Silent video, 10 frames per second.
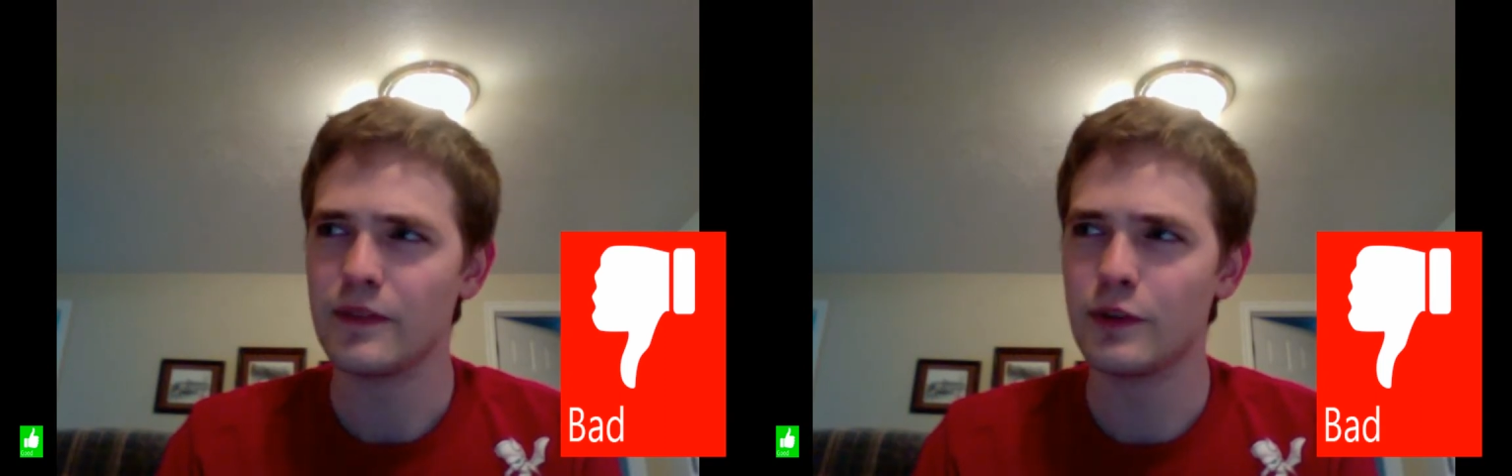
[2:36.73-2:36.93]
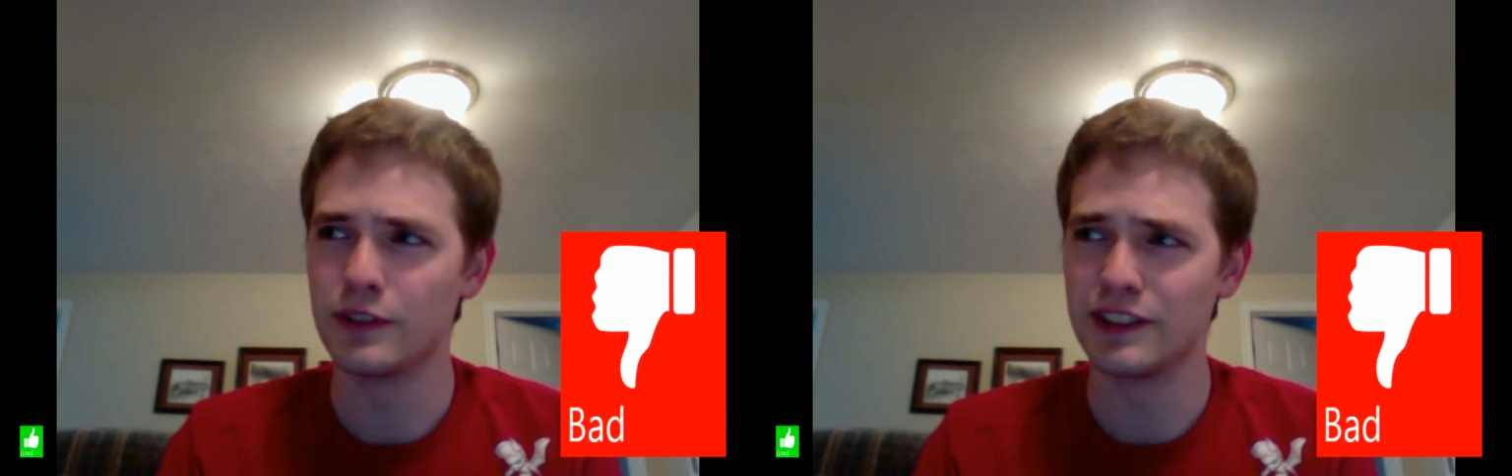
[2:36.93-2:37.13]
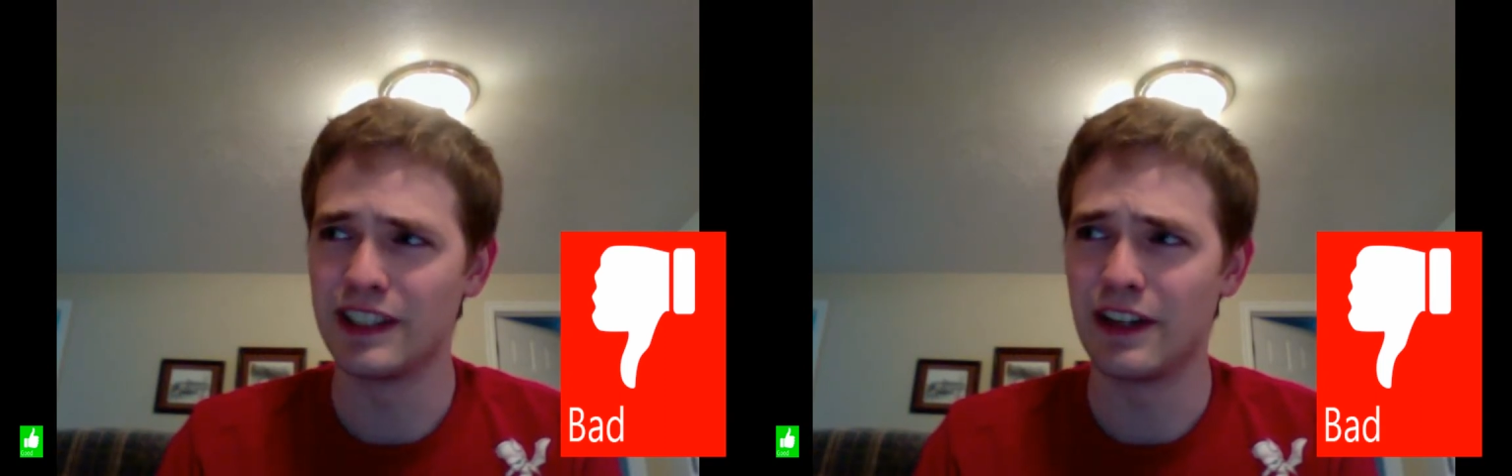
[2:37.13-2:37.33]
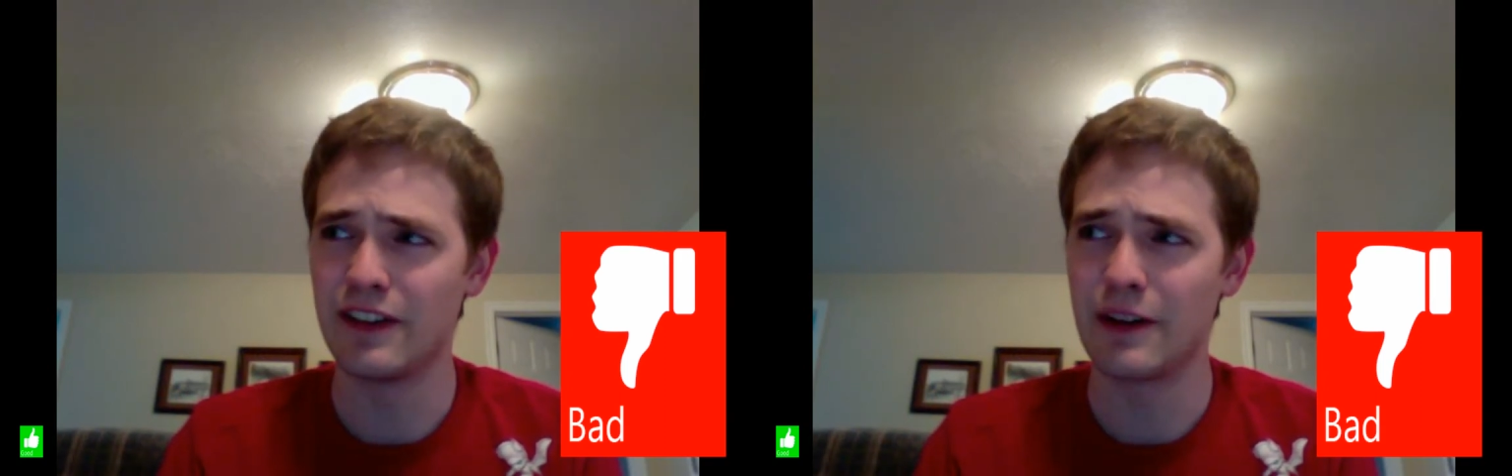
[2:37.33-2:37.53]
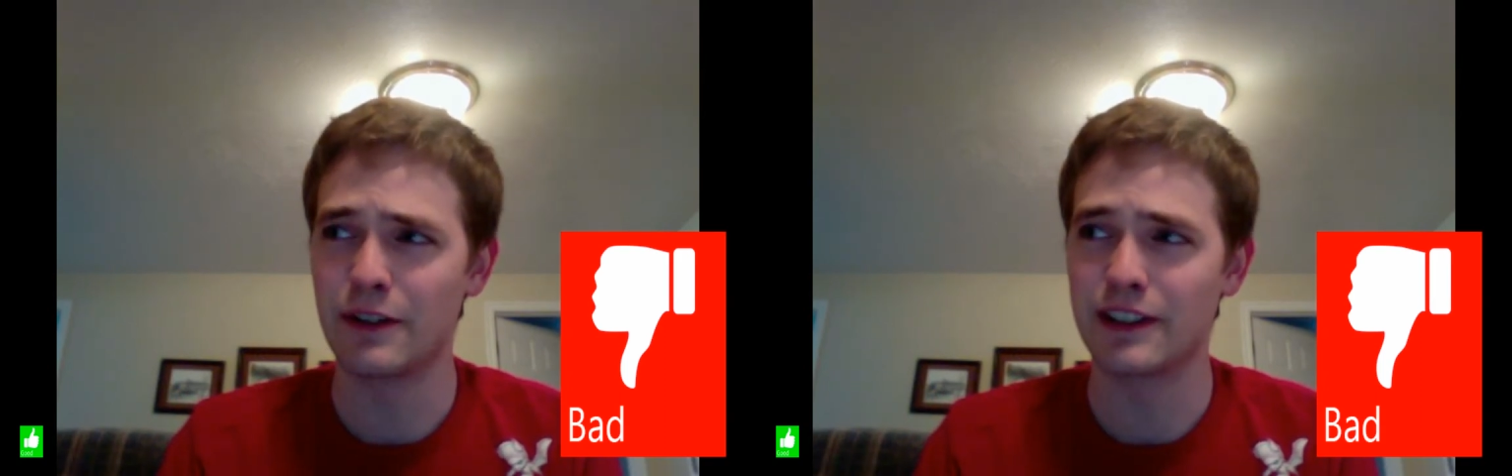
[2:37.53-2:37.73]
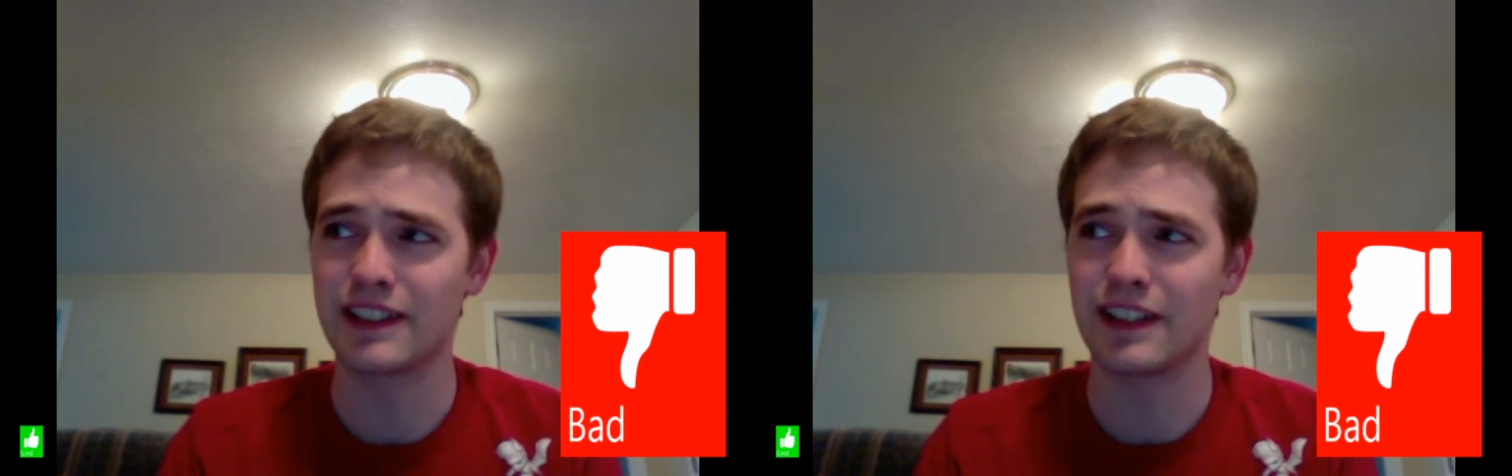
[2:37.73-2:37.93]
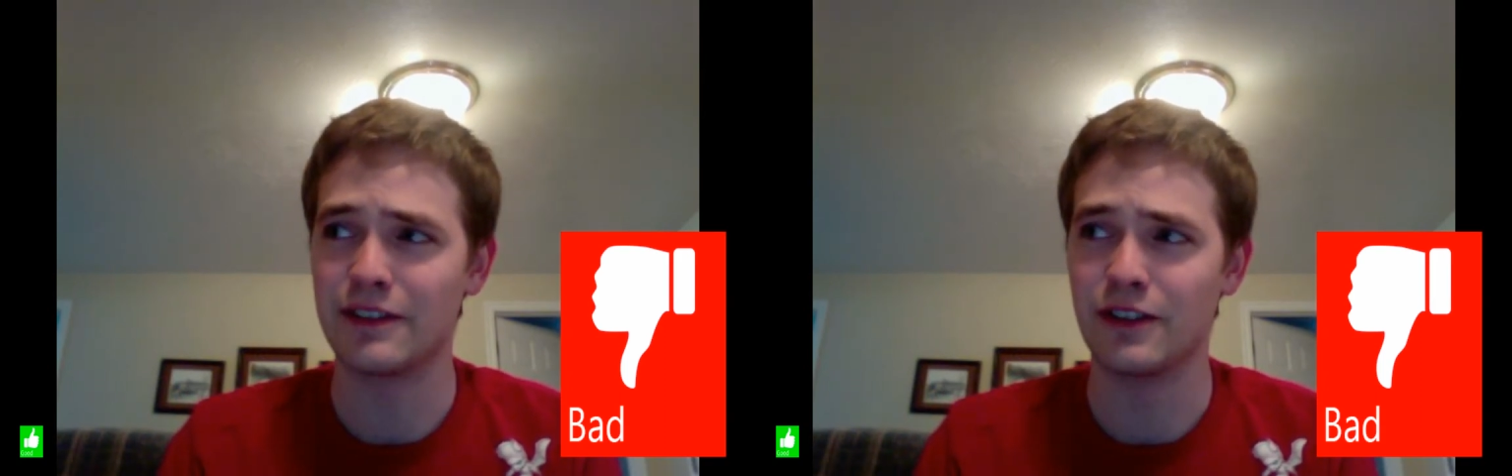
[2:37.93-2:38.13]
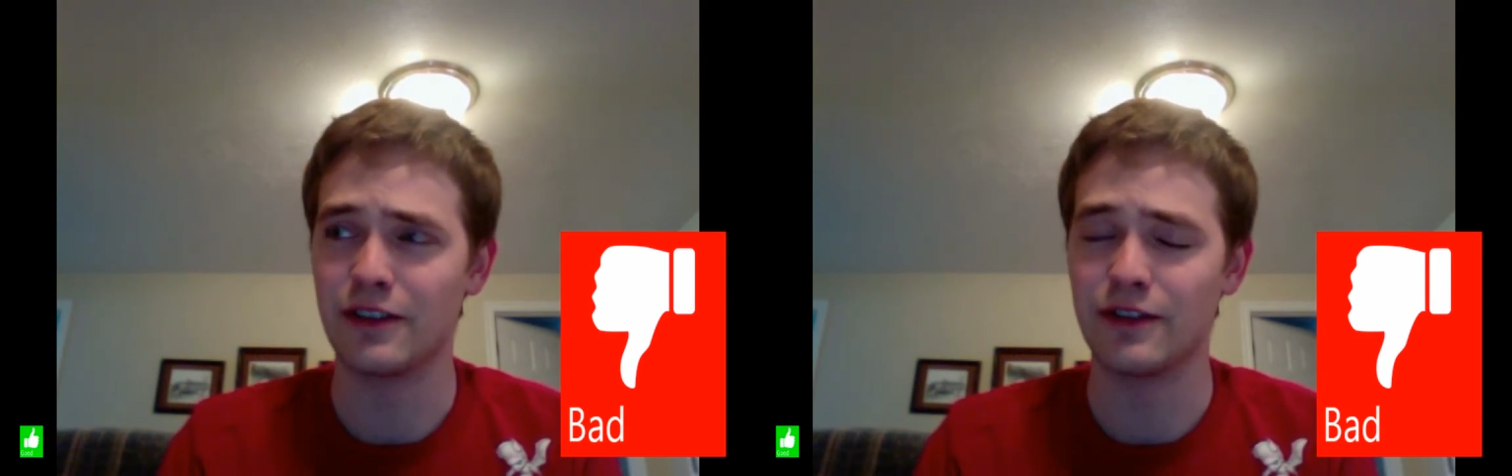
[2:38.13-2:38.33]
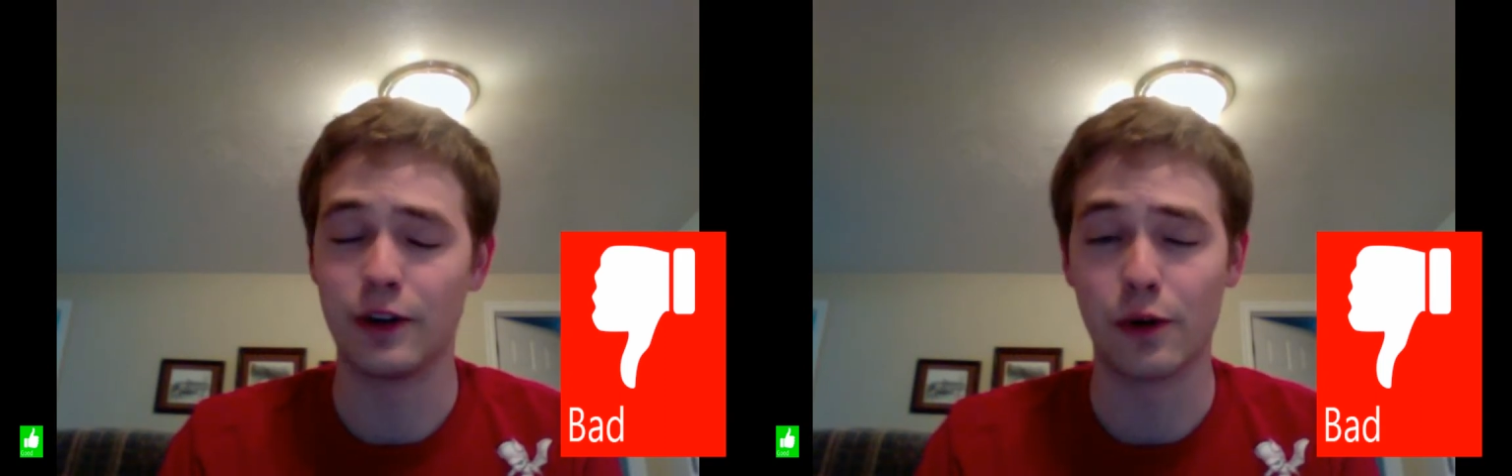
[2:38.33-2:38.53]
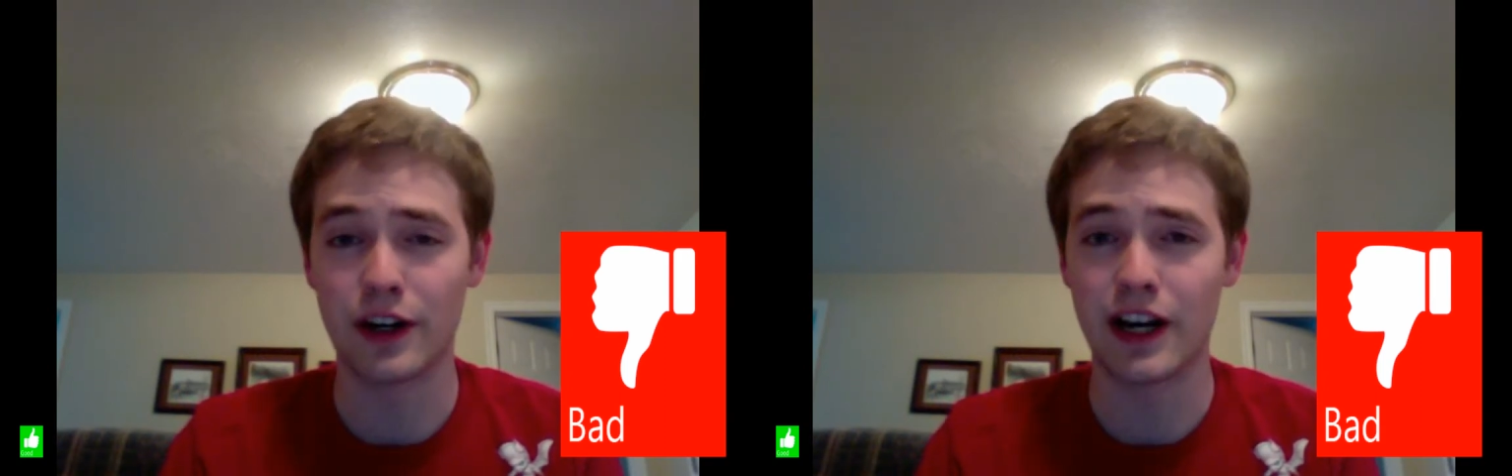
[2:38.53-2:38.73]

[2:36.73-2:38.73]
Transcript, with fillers: we'll see how that works. I don't know if your